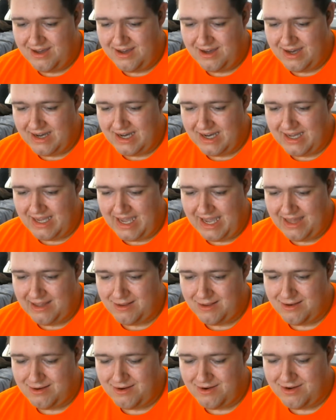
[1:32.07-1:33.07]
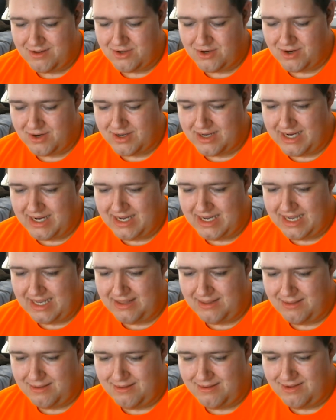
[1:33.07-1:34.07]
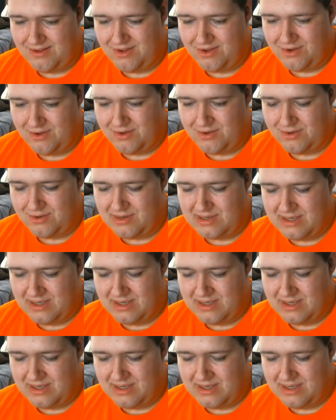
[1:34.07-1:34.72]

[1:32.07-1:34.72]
add a Siri shortcut and do